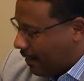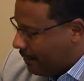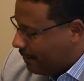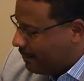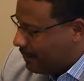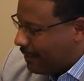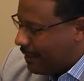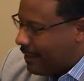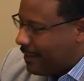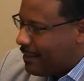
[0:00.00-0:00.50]

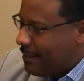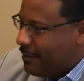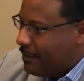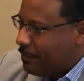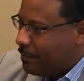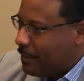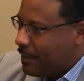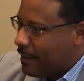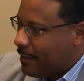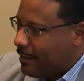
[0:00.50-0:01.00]

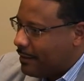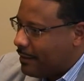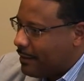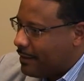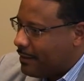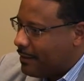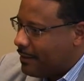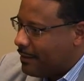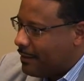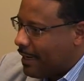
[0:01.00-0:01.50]
understand, but
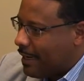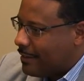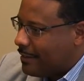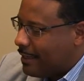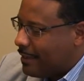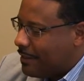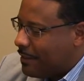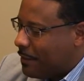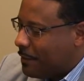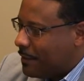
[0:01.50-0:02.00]
this, as
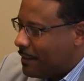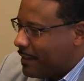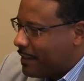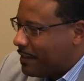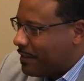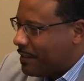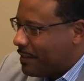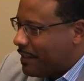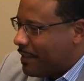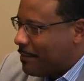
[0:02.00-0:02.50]
I told you,
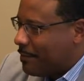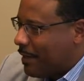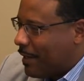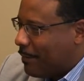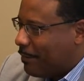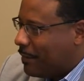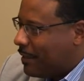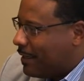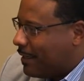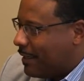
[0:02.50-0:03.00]
this is in my
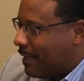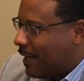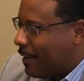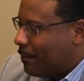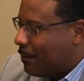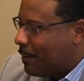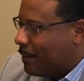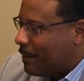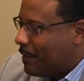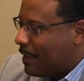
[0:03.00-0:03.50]
blood. I
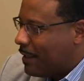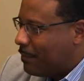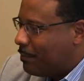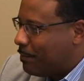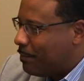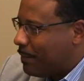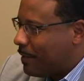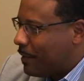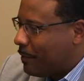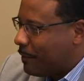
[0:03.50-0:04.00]
woke
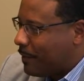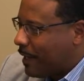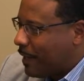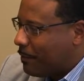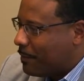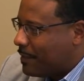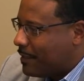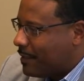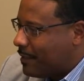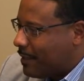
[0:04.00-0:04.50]
up uh, when I was a